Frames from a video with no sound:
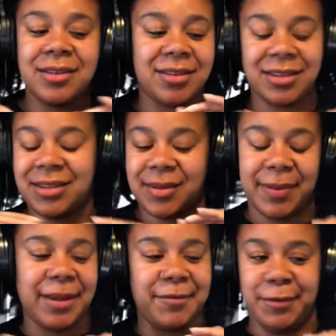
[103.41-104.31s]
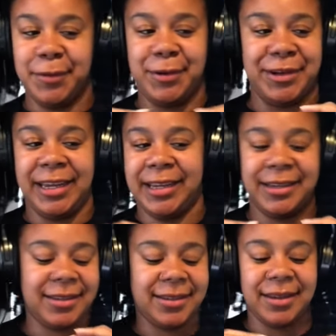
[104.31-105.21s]
just a bit of a
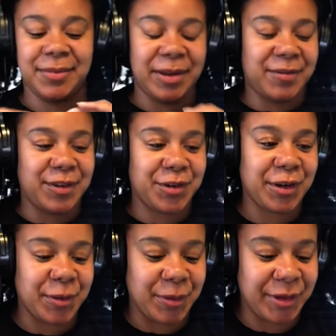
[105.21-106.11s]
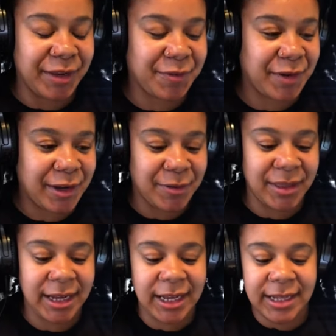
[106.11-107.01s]
warning, a bit of a trigger warning for
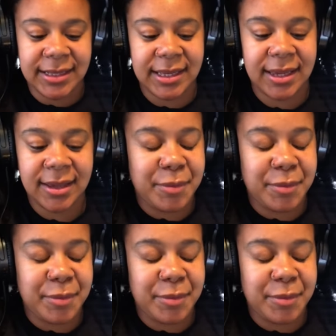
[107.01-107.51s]
anyone that needs it.